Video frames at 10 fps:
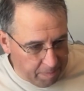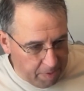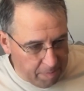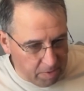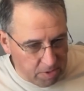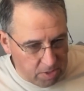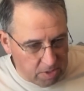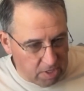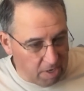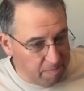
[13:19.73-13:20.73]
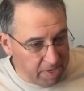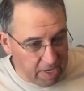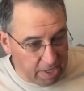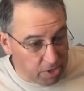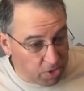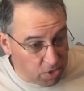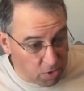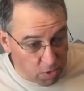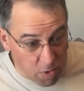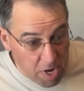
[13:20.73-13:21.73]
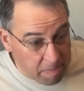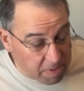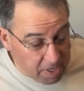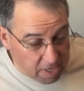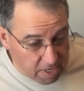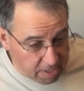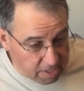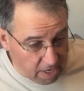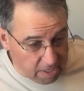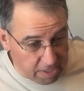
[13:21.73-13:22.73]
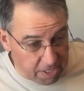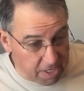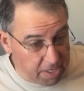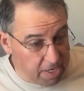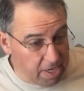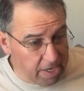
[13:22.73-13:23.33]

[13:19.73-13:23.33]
People can be extremely intelligent,